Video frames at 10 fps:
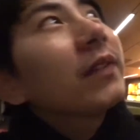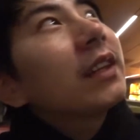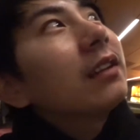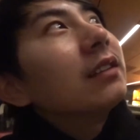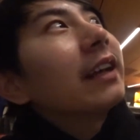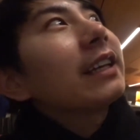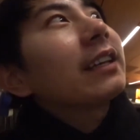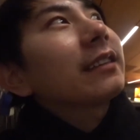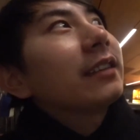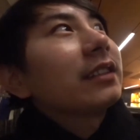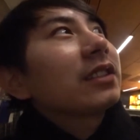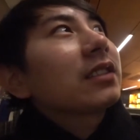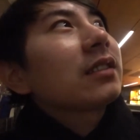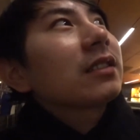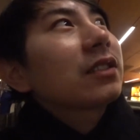You'll like it. They're
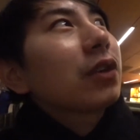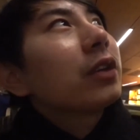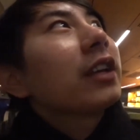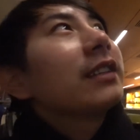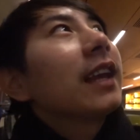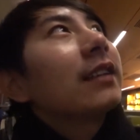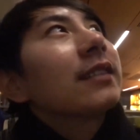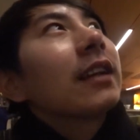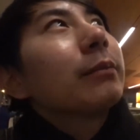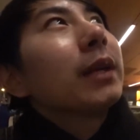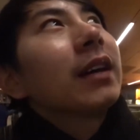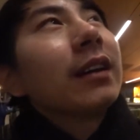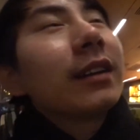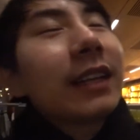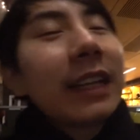so good tasting, but
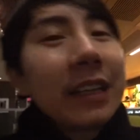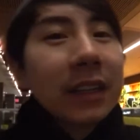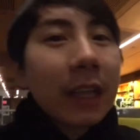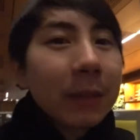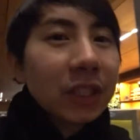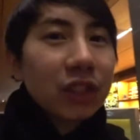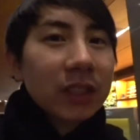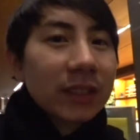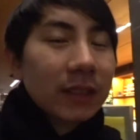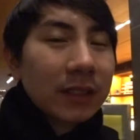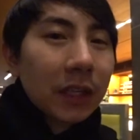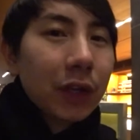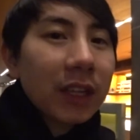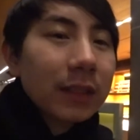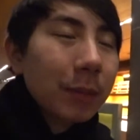in the image it's
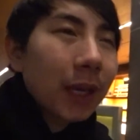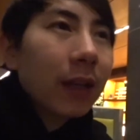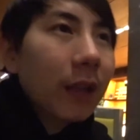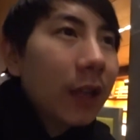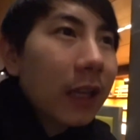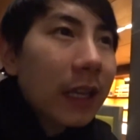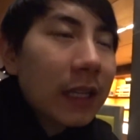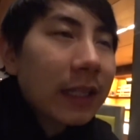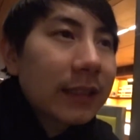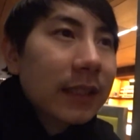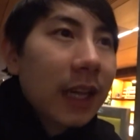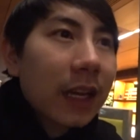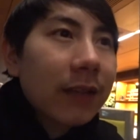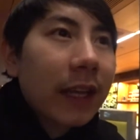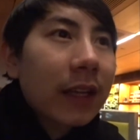cigarettes, but it's kind
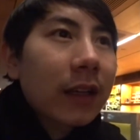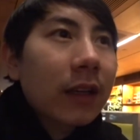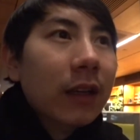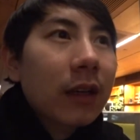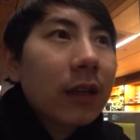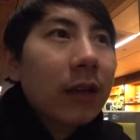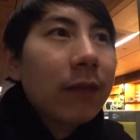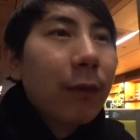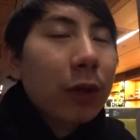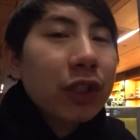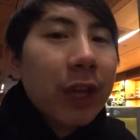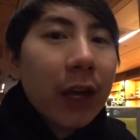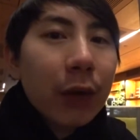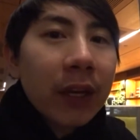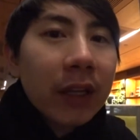of like
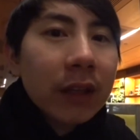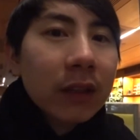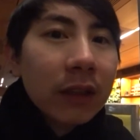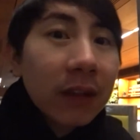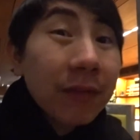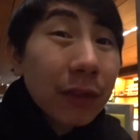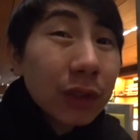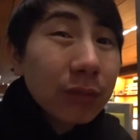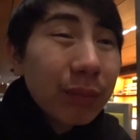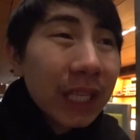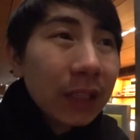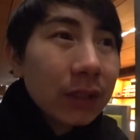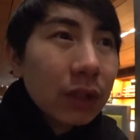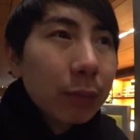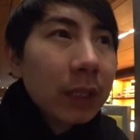foreshadowing the food being super